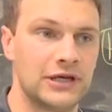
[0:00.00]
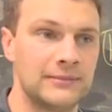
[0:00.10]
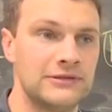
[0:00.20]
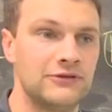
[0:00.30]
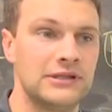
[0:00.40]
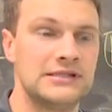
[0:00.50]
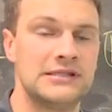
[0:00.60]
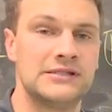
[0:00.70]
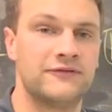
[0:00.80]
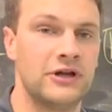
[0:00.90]
He really
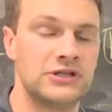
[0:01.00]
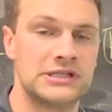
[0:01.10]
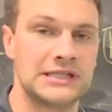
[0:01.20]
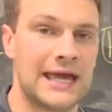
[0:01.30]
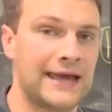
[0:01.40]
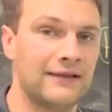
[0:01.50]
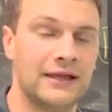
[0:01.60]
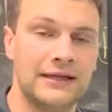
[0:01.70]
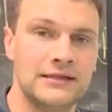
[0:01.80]
sees the French as an ally.